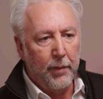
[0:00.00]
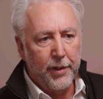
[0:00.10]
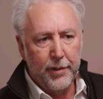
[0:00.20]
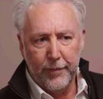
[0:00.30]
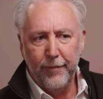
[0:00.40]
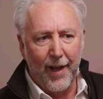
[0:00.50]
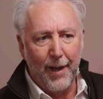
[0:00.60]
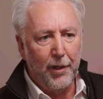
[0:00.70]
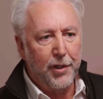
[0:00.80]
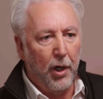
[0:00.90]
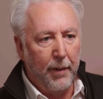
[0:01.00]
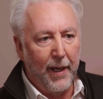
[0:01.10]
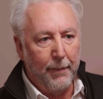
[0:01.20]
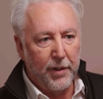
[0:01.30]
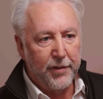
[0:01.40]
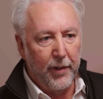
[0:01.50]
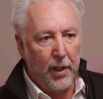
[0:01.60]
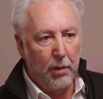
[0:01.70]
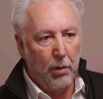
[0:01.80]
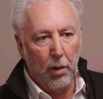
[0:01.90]
It's a family type
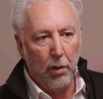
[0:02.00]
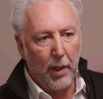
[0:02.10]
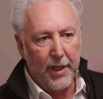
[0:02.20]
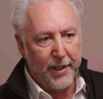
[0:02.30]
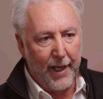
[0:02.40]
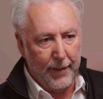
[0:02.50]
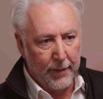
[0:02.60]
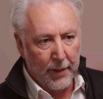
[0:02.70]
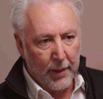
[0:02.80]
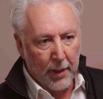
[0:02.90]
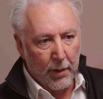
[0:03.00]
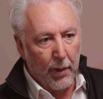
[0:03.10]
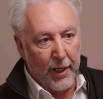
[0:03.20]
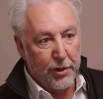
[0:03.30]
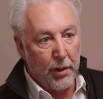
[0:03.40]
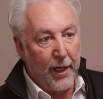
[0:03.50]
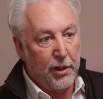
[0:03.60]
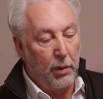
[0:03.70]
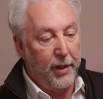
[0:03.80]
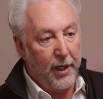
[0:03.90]
atmosphere. We're always at
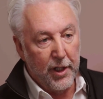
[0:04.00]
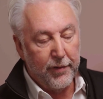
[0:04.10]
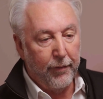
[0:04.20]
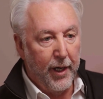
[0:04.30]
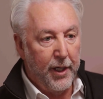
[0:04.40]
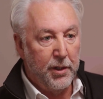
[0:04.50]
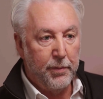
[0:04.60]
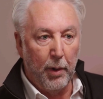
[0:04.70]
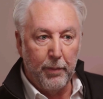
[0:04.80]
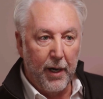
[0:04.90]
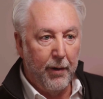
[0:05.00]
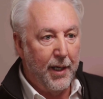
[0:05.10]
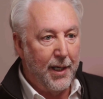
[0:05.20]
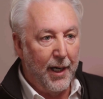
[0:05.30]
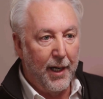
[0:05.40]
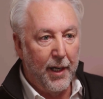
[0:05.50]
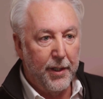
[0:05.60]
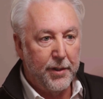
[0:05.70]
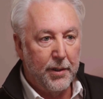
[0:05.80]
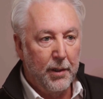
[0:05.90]
racetracks with his friends, preparing
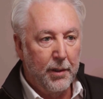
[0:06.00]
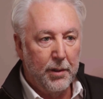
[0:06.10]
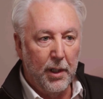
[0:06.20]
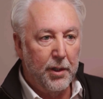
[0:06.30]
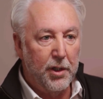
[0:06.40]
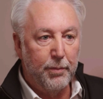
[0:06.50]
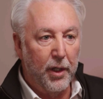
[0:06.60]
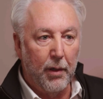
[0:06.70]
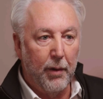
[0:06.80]
cars, you know, just being